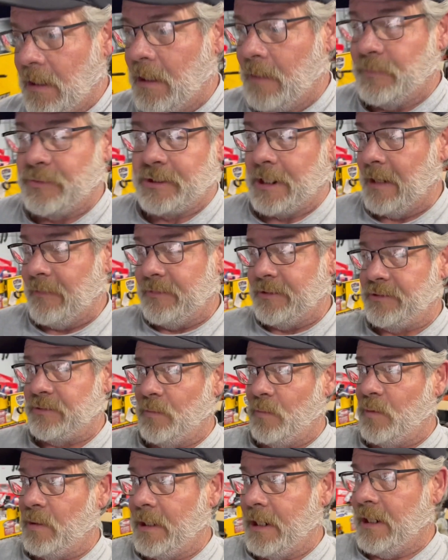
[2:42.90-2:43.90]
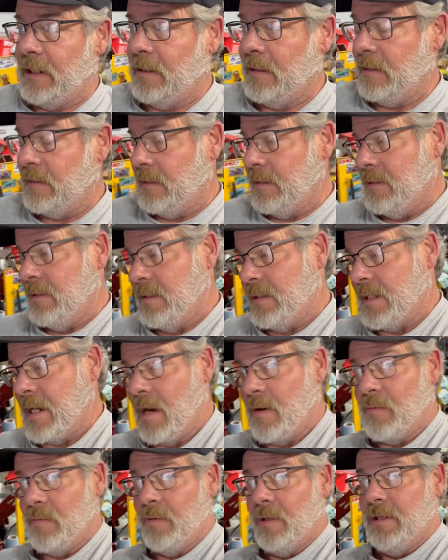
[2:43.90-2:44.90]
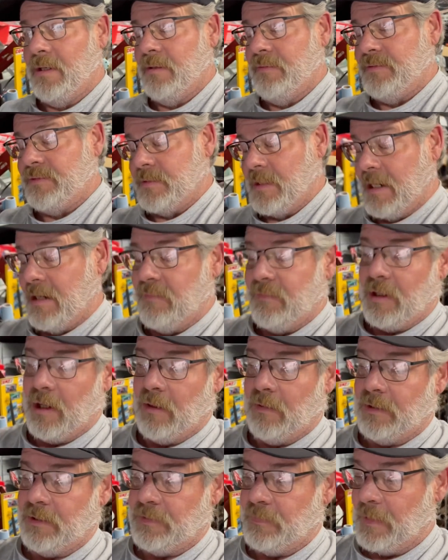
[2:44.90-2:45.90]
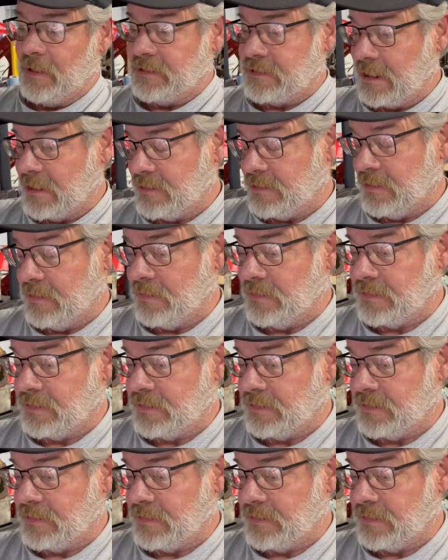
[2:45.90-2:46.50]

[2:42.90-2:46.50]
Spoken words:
Saved us some weight, got rid of, even though the Mustang 2 is